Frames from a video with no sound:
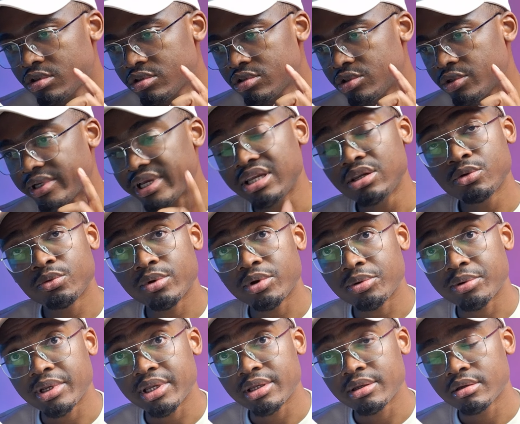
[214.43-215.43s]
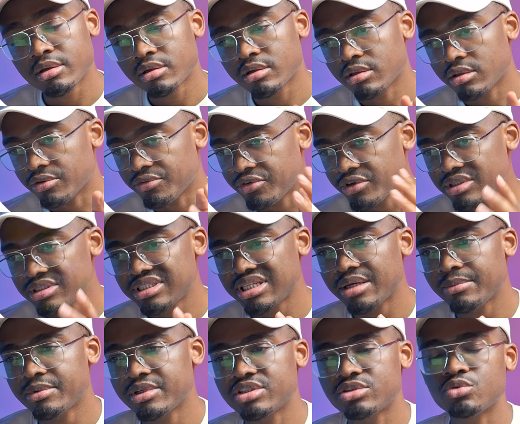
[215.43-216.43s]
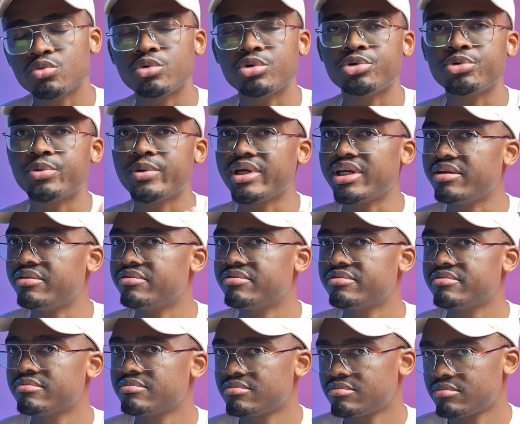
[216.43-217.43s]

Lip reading: So you get the query. The first step is to retrieve